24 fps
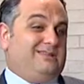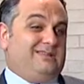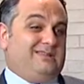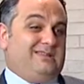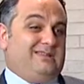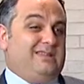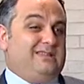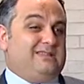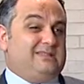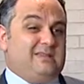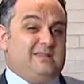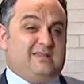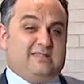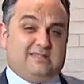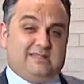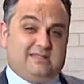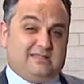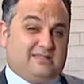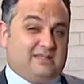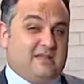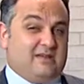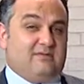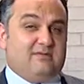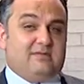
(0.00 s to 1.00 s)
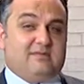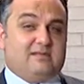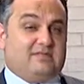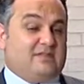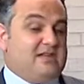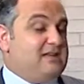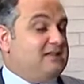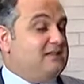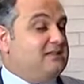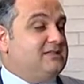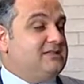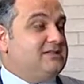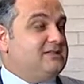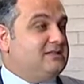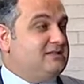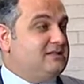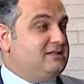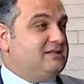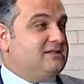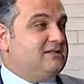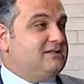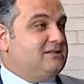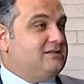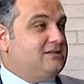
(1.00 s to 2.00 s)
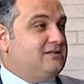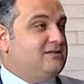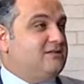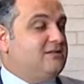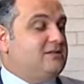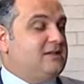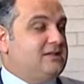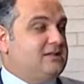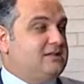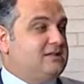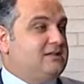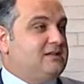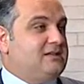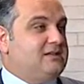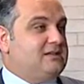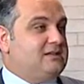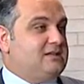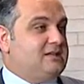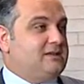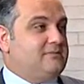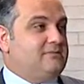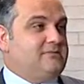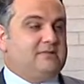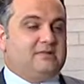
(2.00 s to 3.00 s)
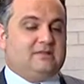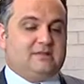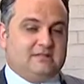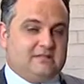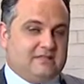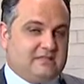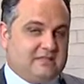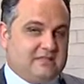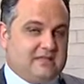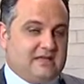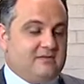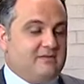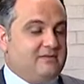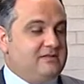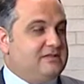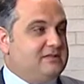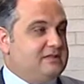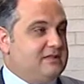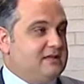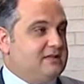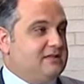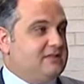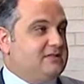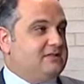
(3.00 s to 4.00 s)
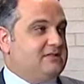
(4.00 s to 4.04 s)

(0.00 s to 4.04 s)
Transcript: It takes 7 seconds to do that exam. 7 seconds.